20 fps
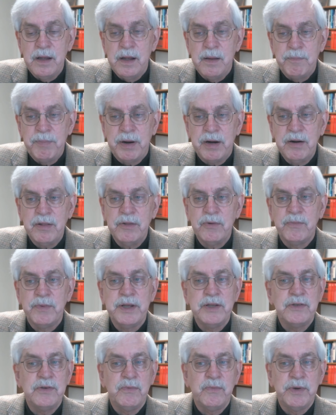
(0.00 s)
Part of the
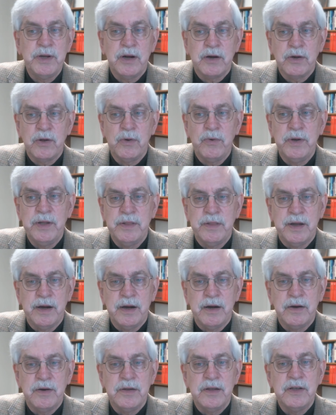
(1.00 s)
reason we are going
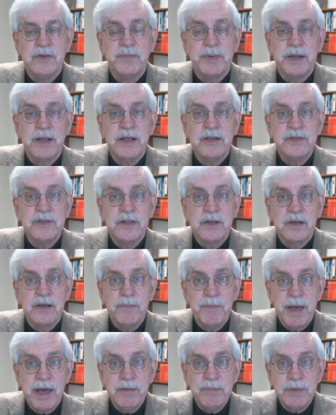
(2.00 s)
there is because the
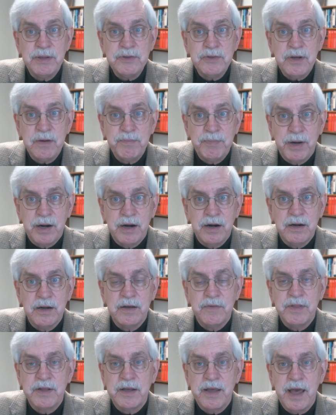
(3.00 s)
commandments are part
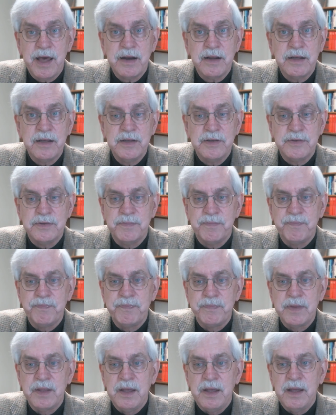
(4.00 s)
of the catechism,
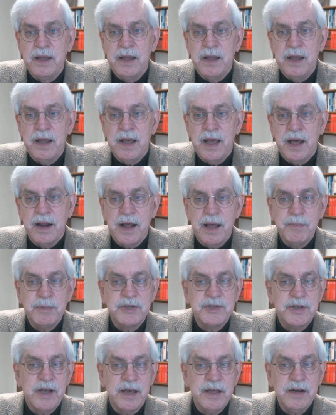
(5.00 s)
and I'm
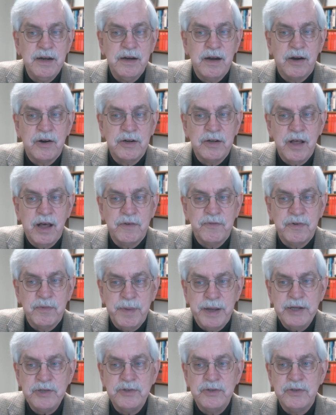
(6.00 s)
assigning our
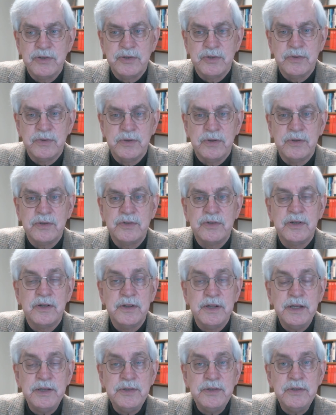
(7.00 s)
confirmation students to
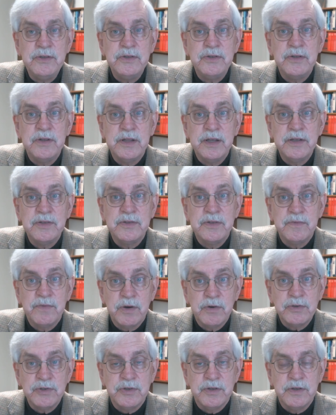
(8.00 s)
listen to these
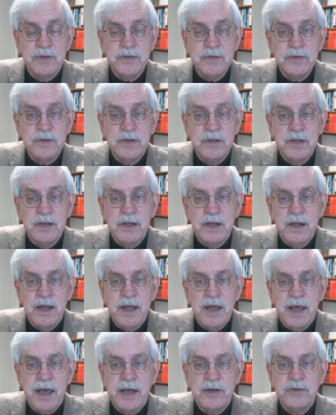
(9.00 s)
devotions
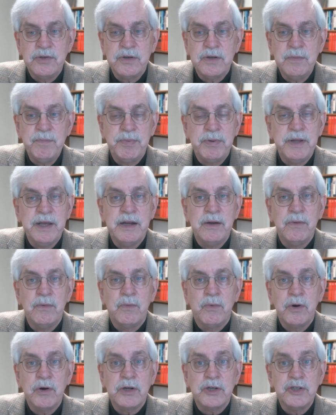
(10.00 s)
and to complete
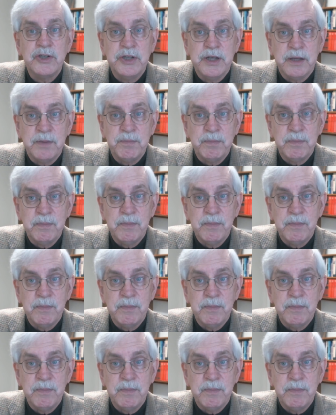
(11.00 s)
worksheets